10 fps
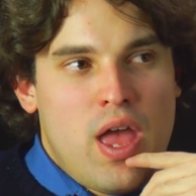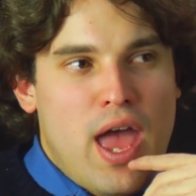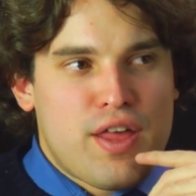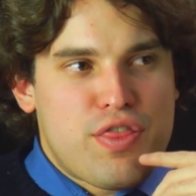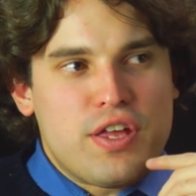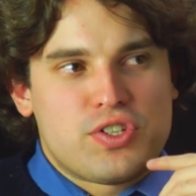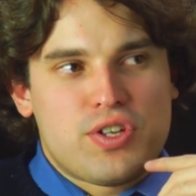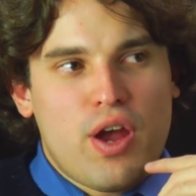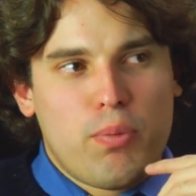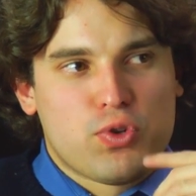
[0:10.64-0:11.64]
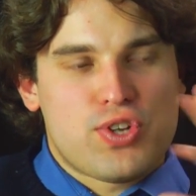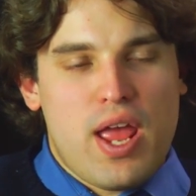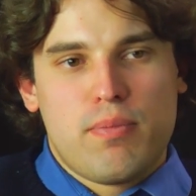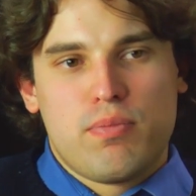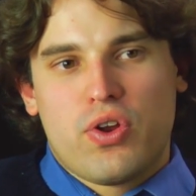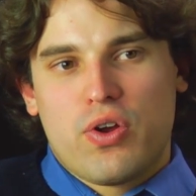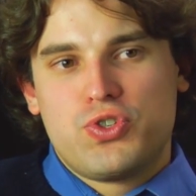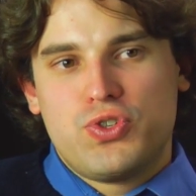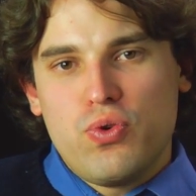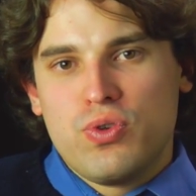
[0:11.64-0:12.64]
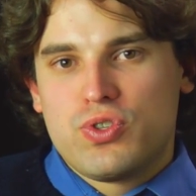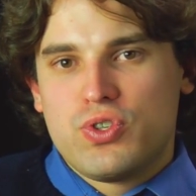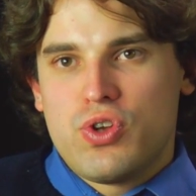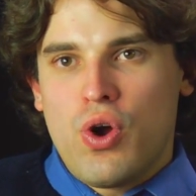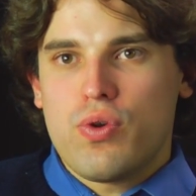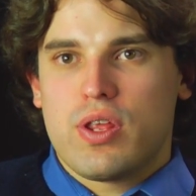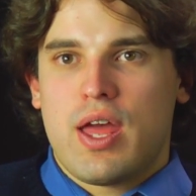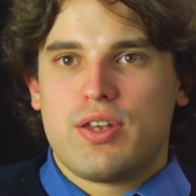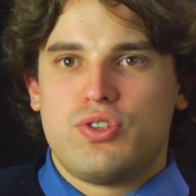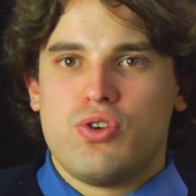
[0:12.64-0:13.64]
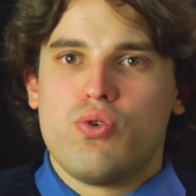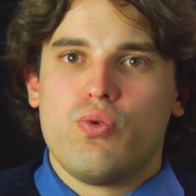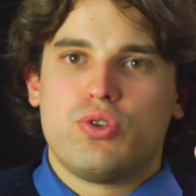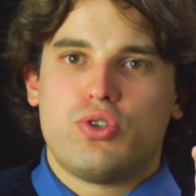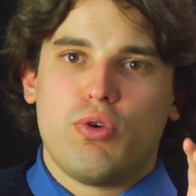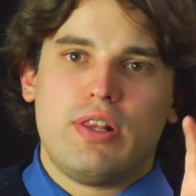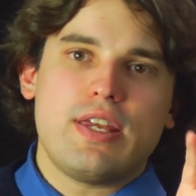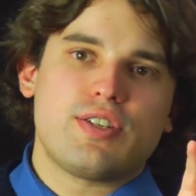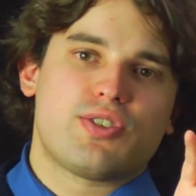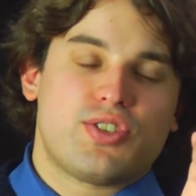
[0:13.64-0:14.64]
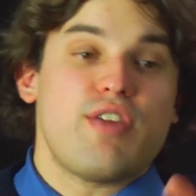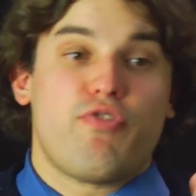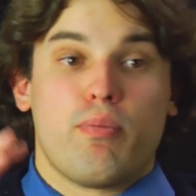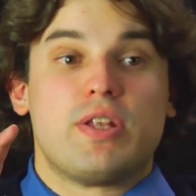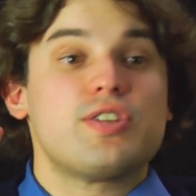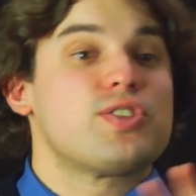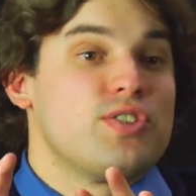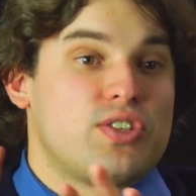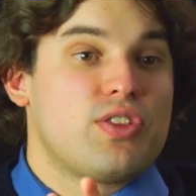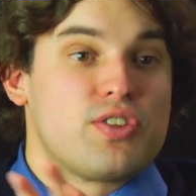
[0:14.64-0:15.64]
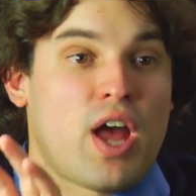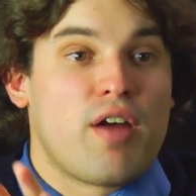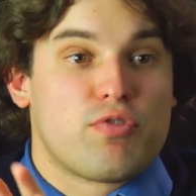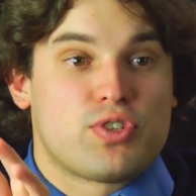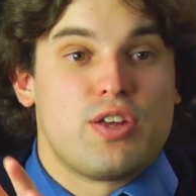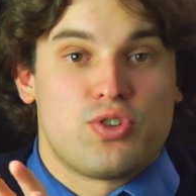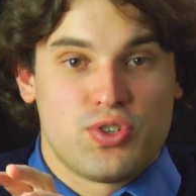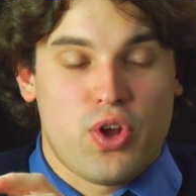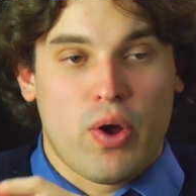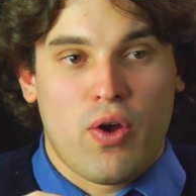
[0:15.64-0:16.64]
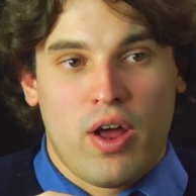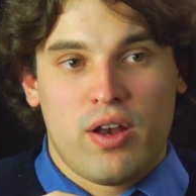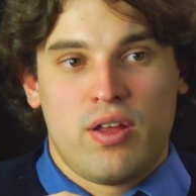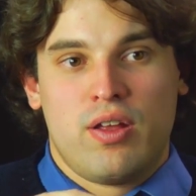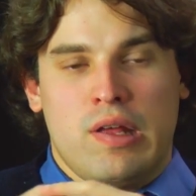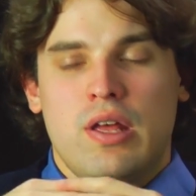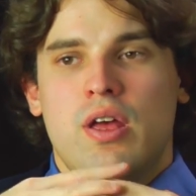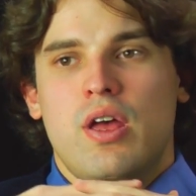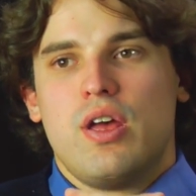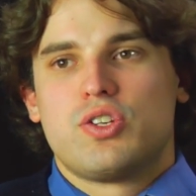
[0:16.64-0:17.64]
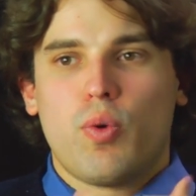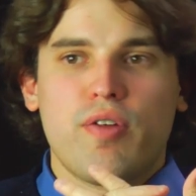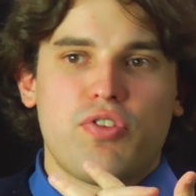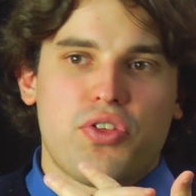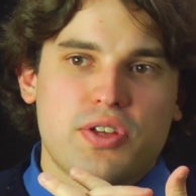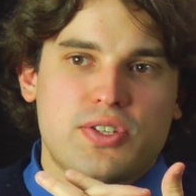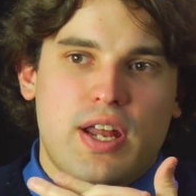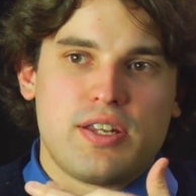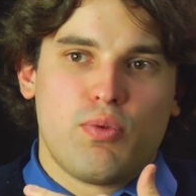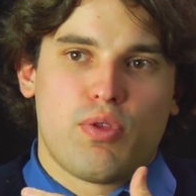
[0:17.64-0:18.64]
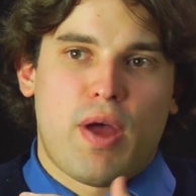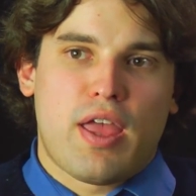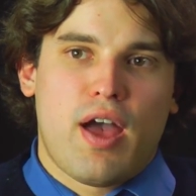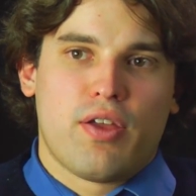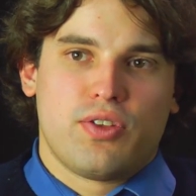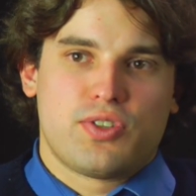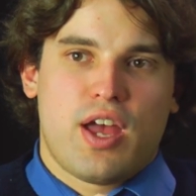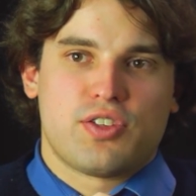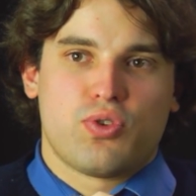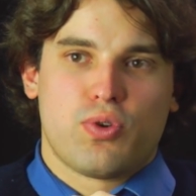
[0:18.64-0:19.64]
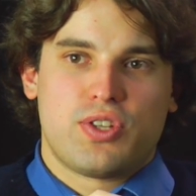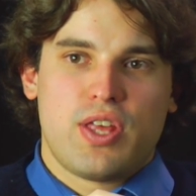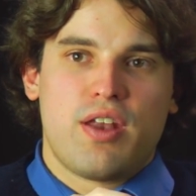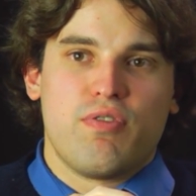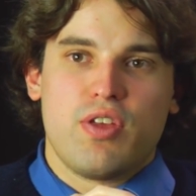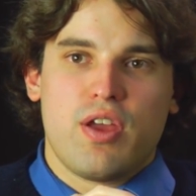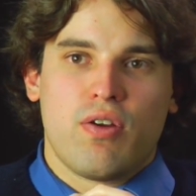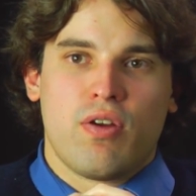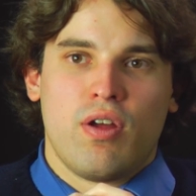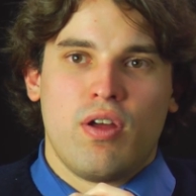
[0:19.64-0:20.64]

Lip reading: And I think it's a terrible shame that our students don't get to at least see from a distance that this conversation is going on. So one of the things that I did with my calculus class towards the end of the year,